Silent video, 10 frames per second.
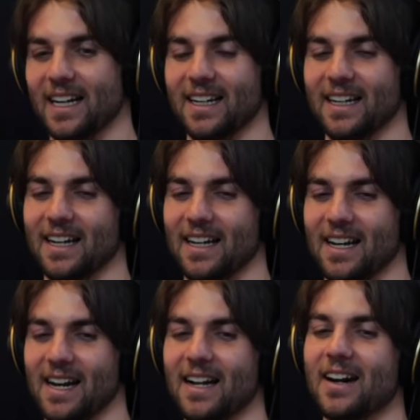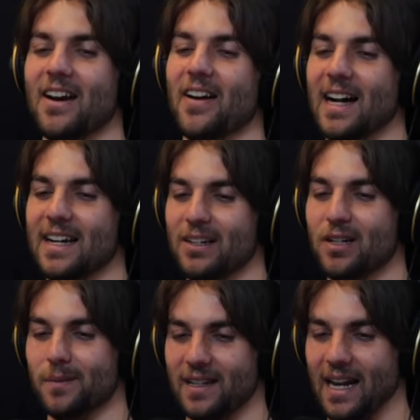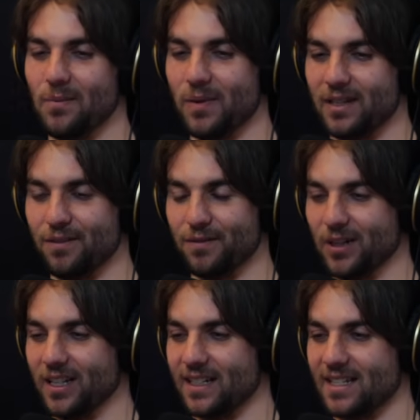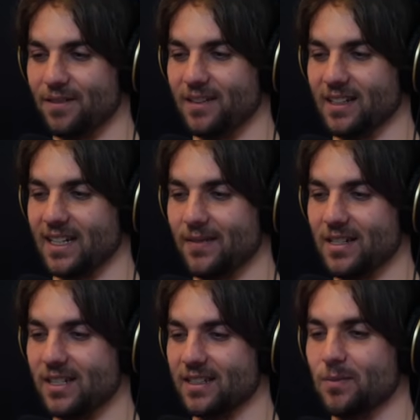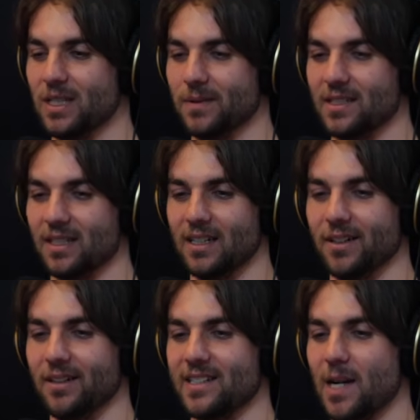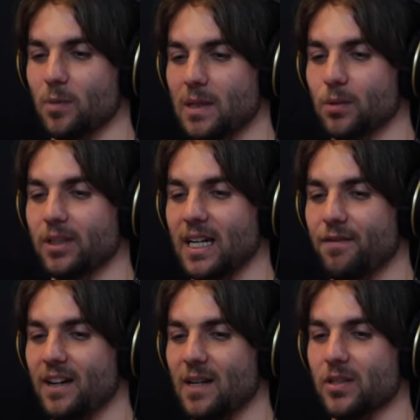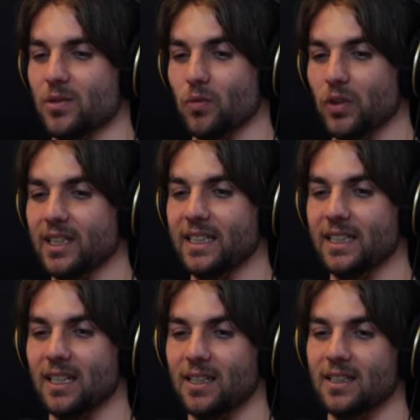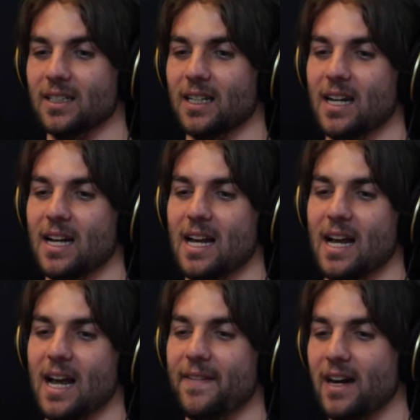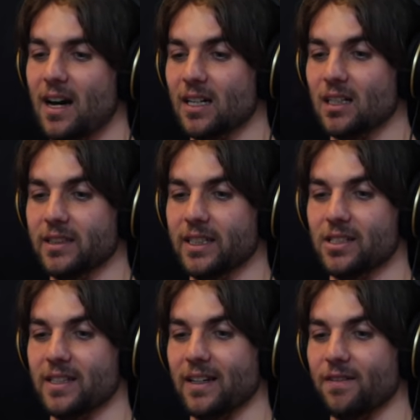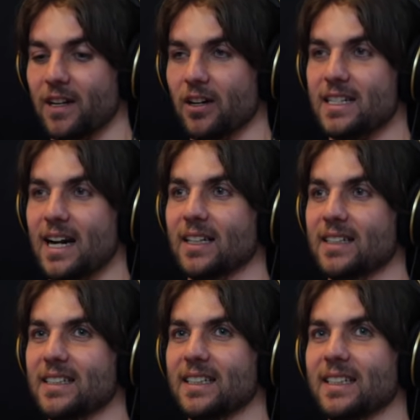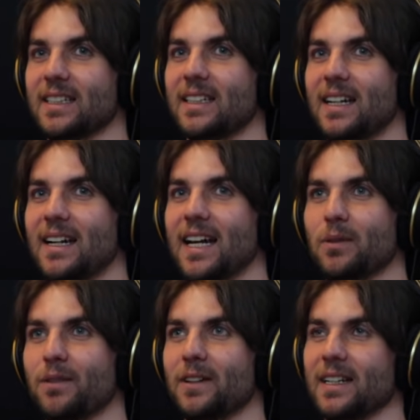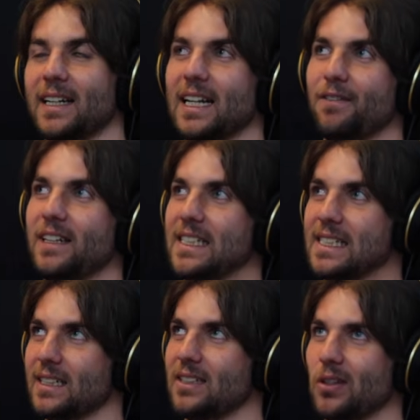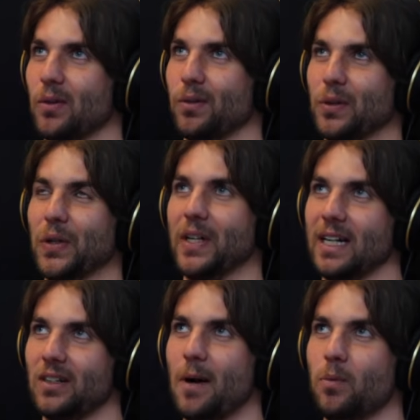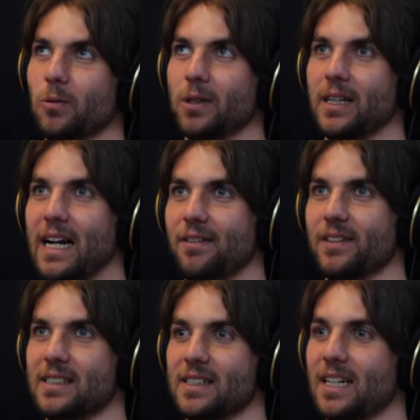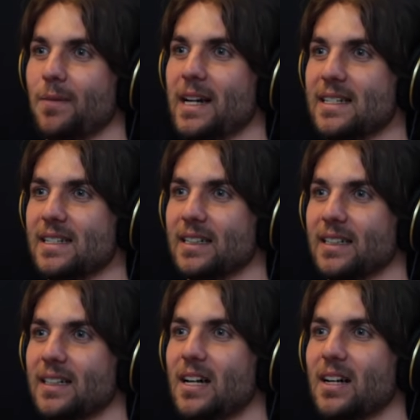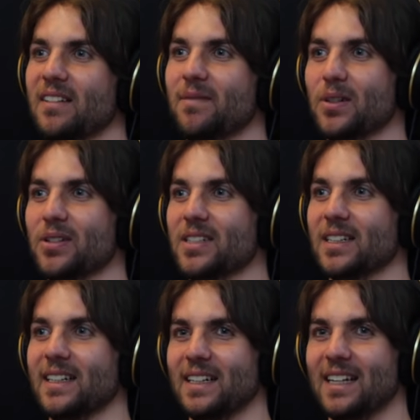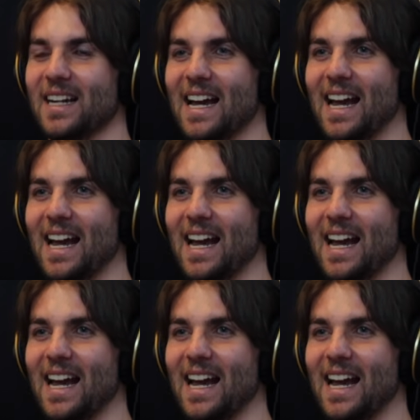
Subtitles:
that. I don't know. I do have a bit of empathy for it because I feel like, I mean, Justin Bieber's like another example. People who get famous really young. Yeah. And they are clearly just like very talented. Right. And we feel like if they didn't go through all that crap, we wouldn't have this like amazing music.